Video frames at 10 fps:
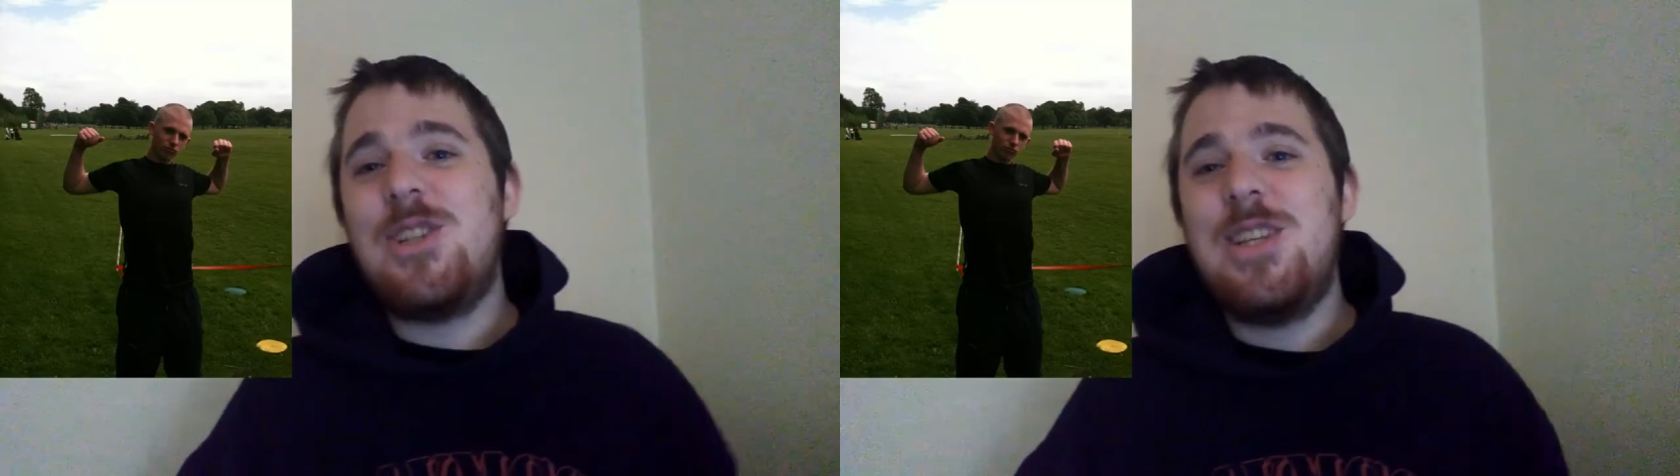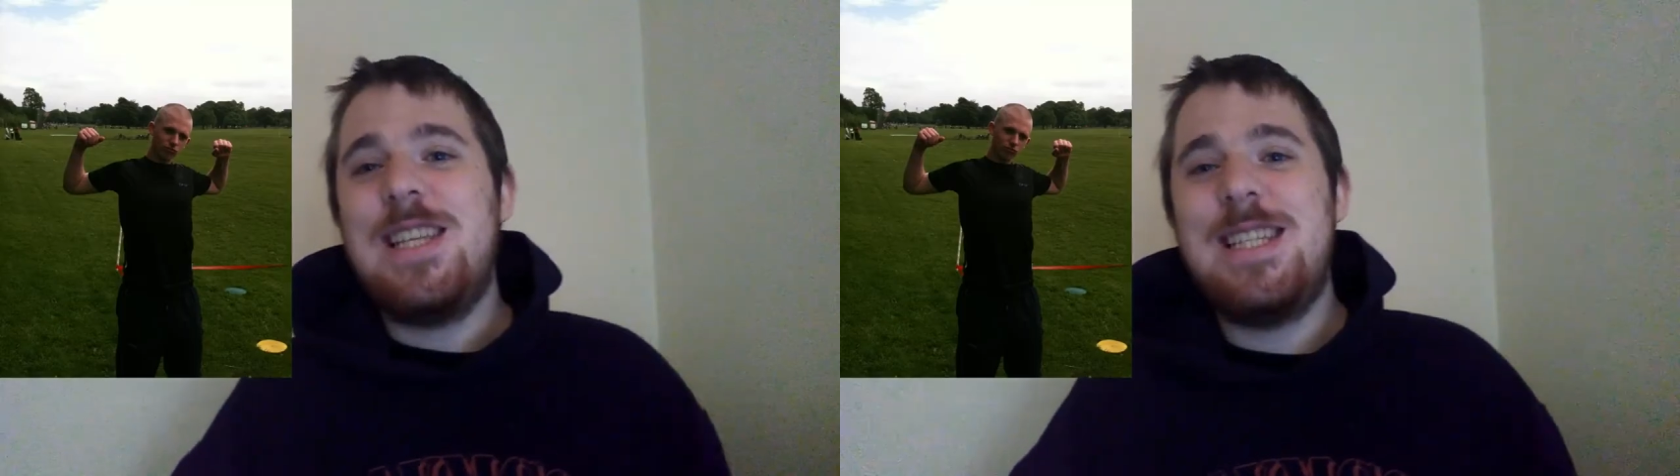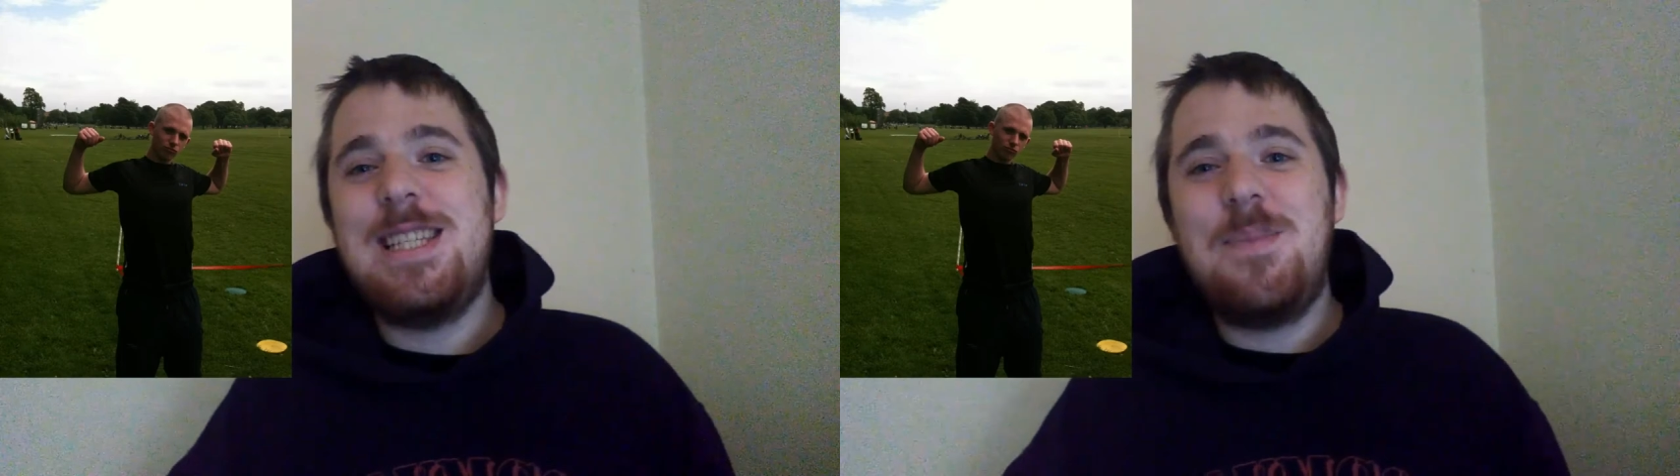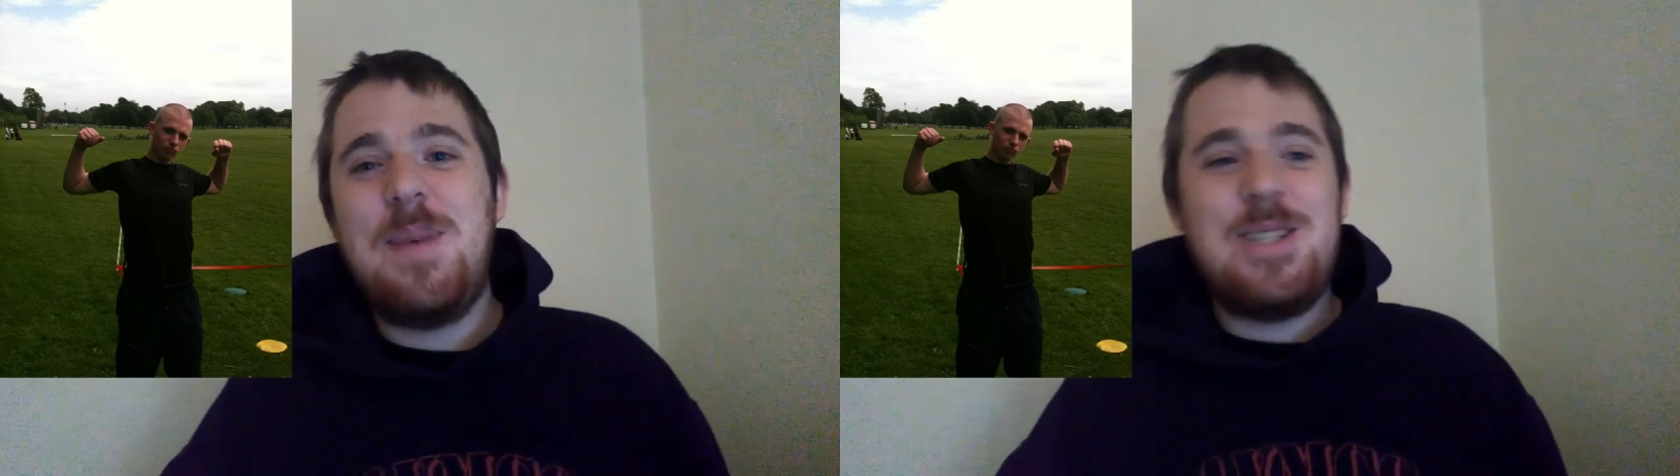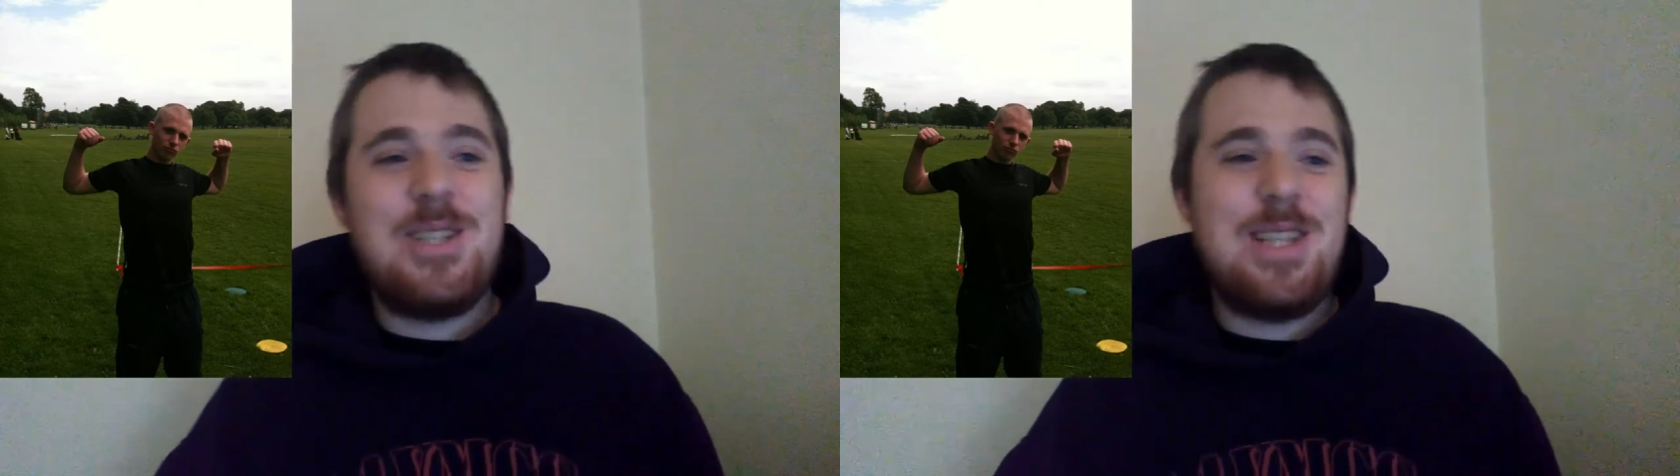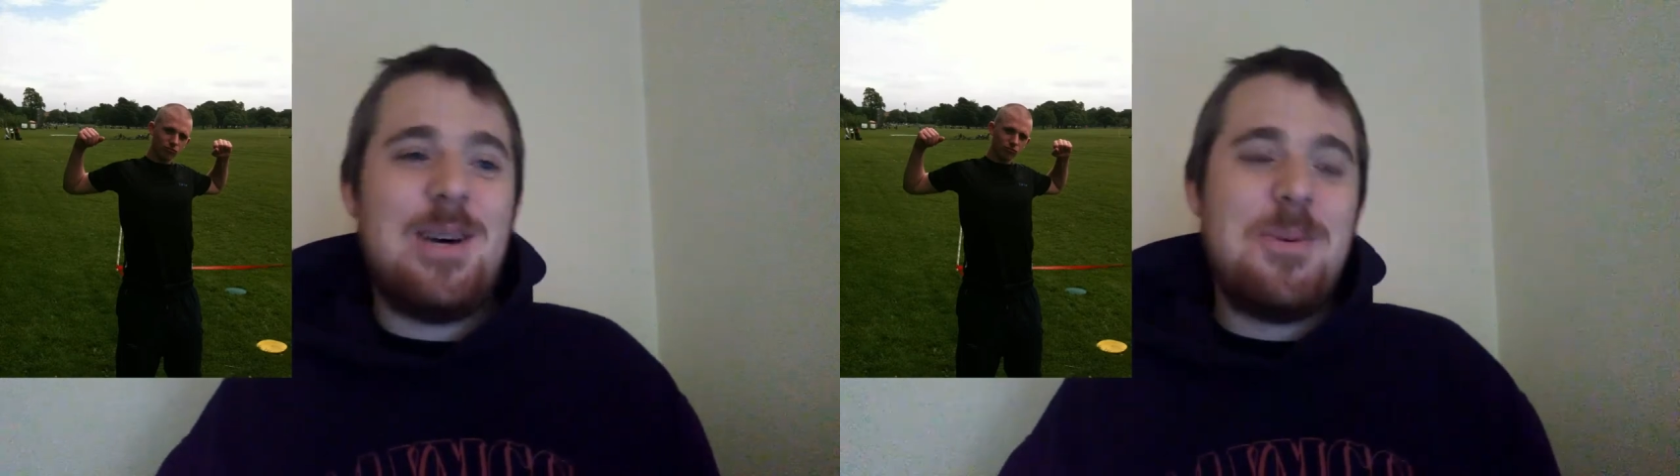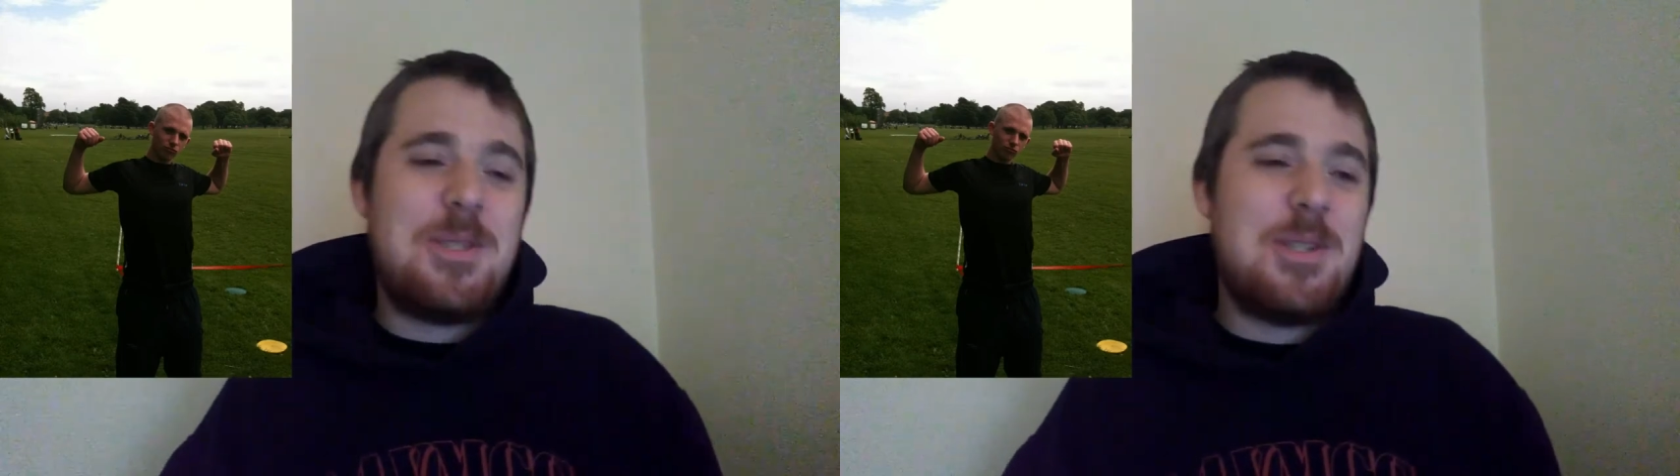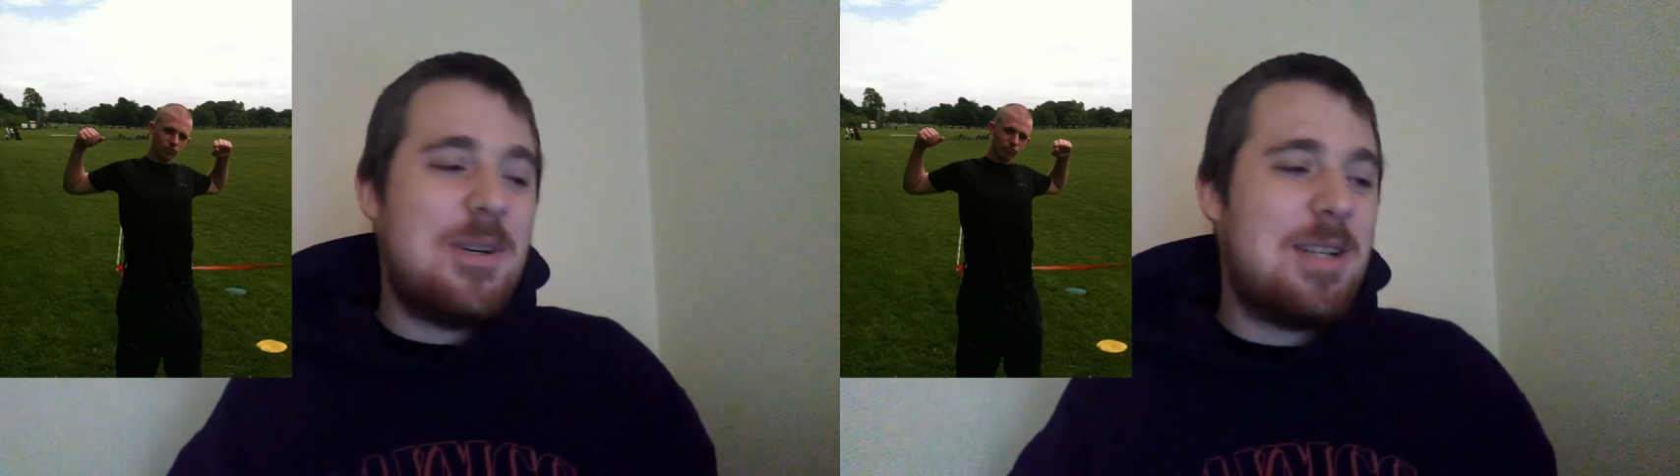So this is the picture that I
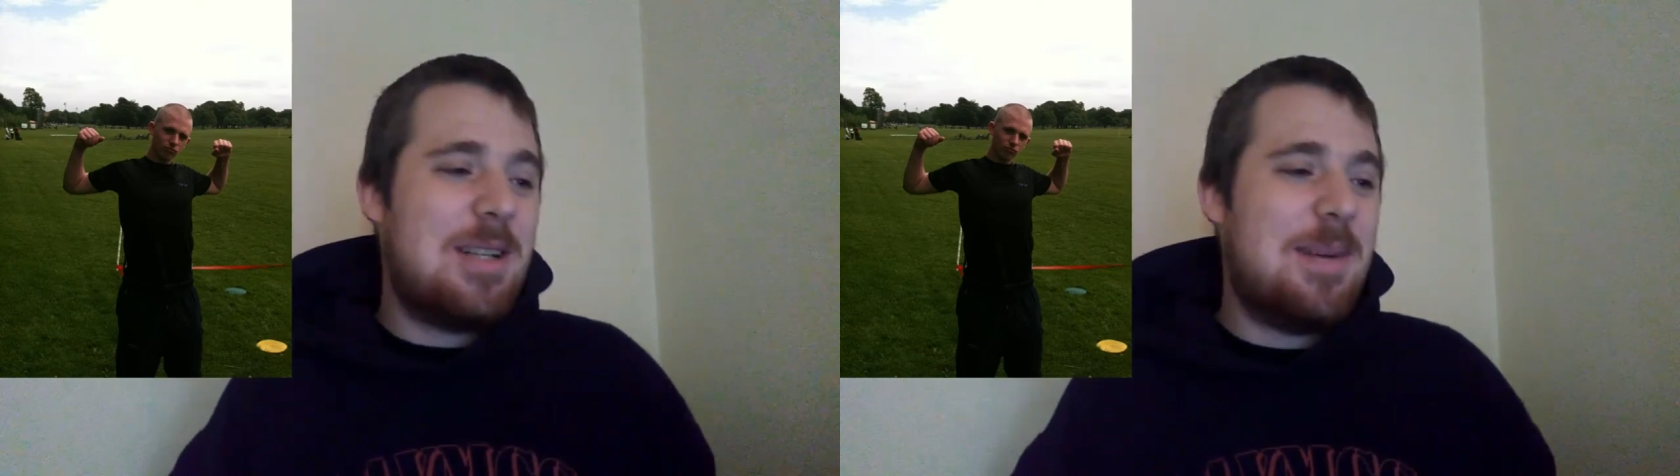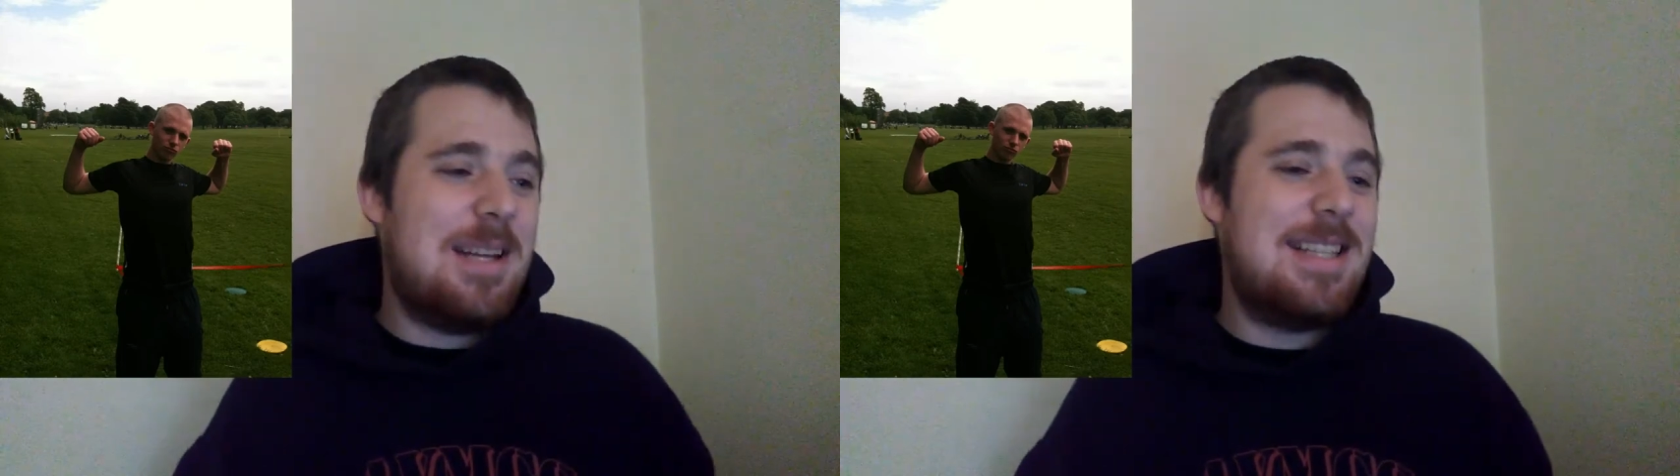was talking about.